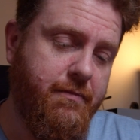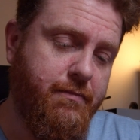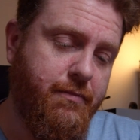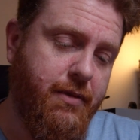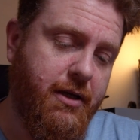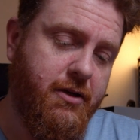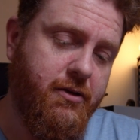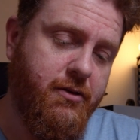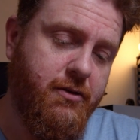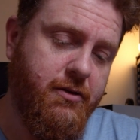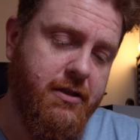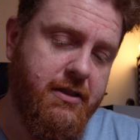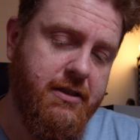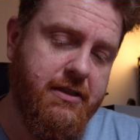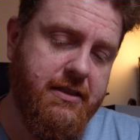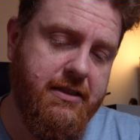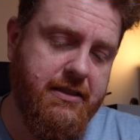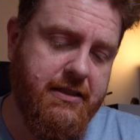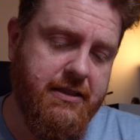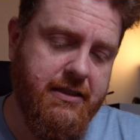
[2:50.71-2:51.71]

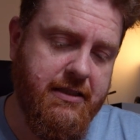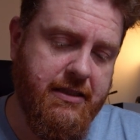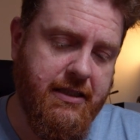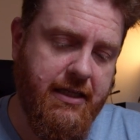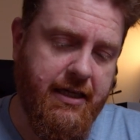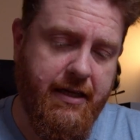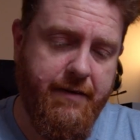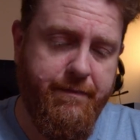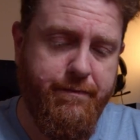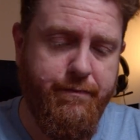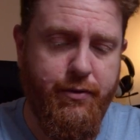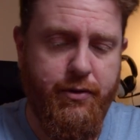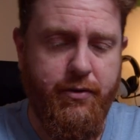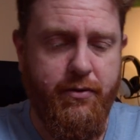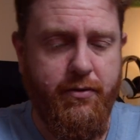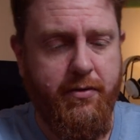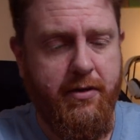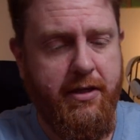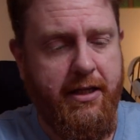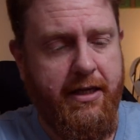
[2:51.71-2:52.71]
because it
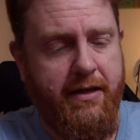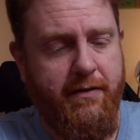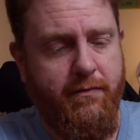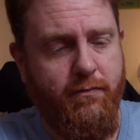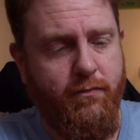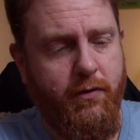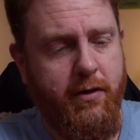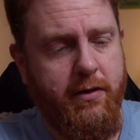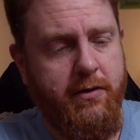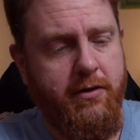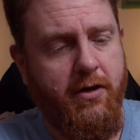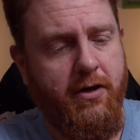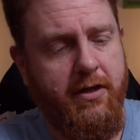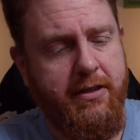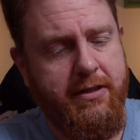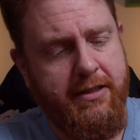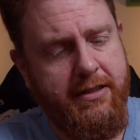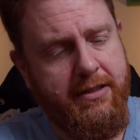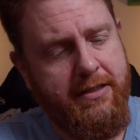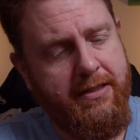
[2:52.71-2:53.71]
purely will
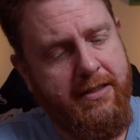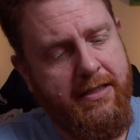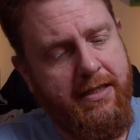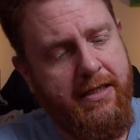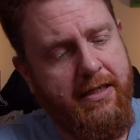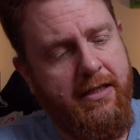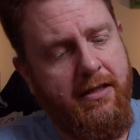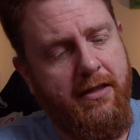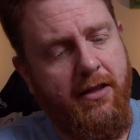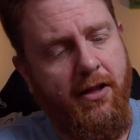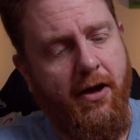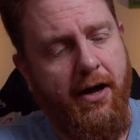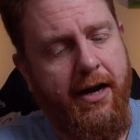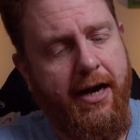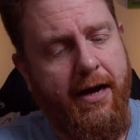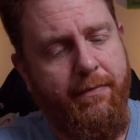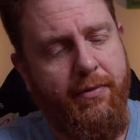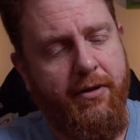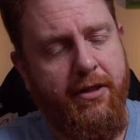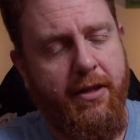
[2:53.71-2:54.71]
not line
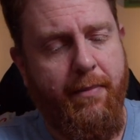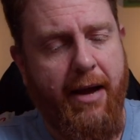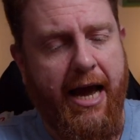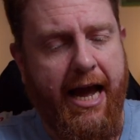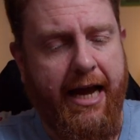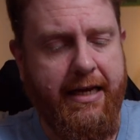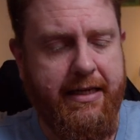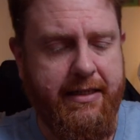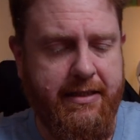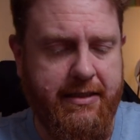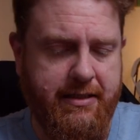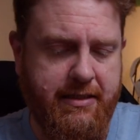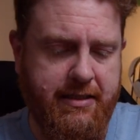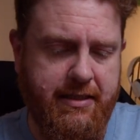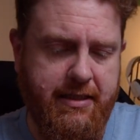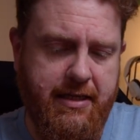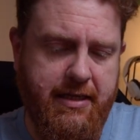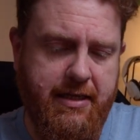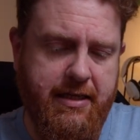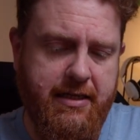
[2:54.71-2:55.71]
up on the back,
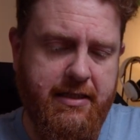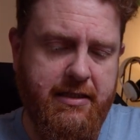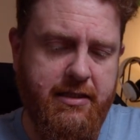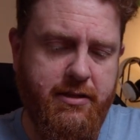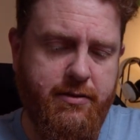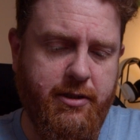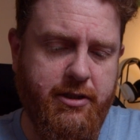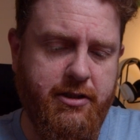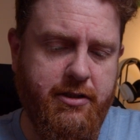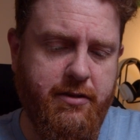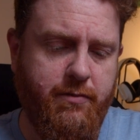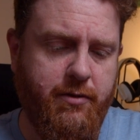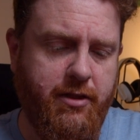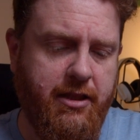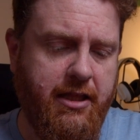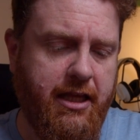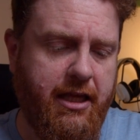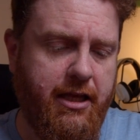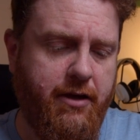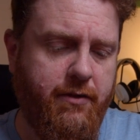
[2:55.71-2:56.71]
especially
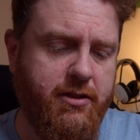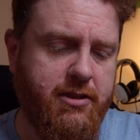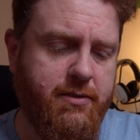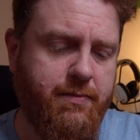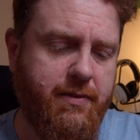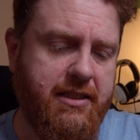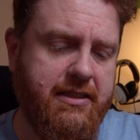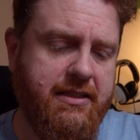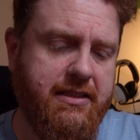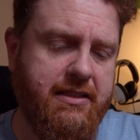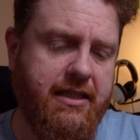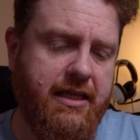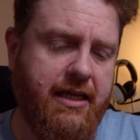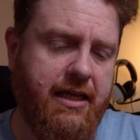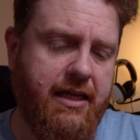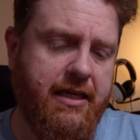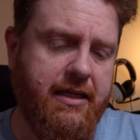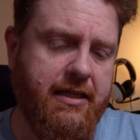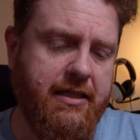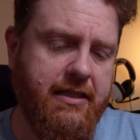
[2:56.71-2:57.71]
with the
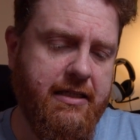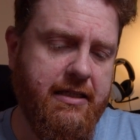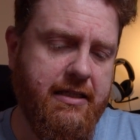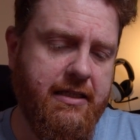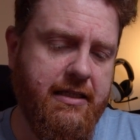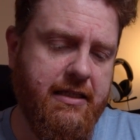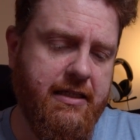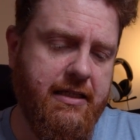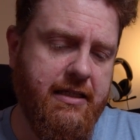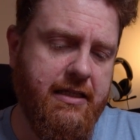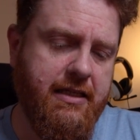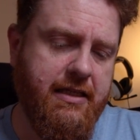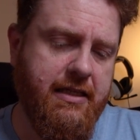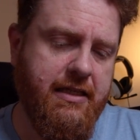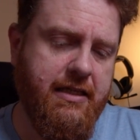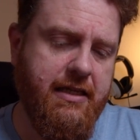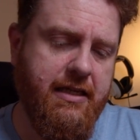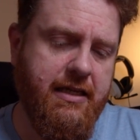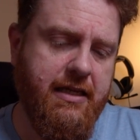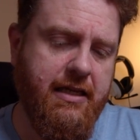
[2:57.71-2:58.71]
USB-C
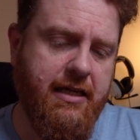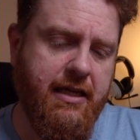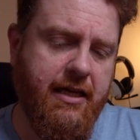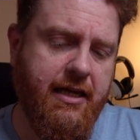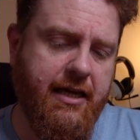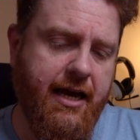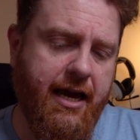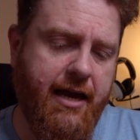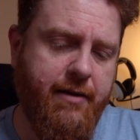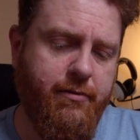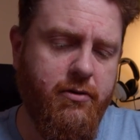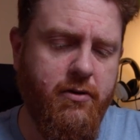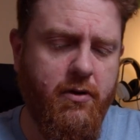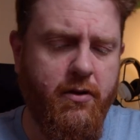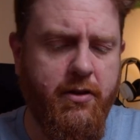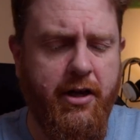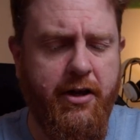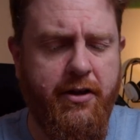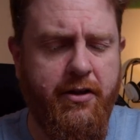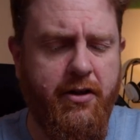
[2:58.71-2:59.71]
cable.
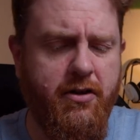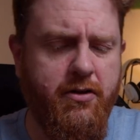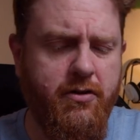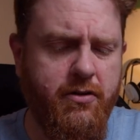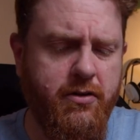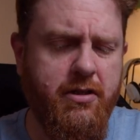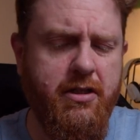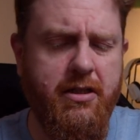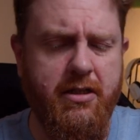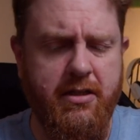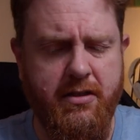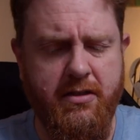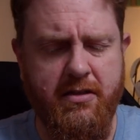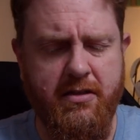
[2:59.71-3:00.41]
Although you could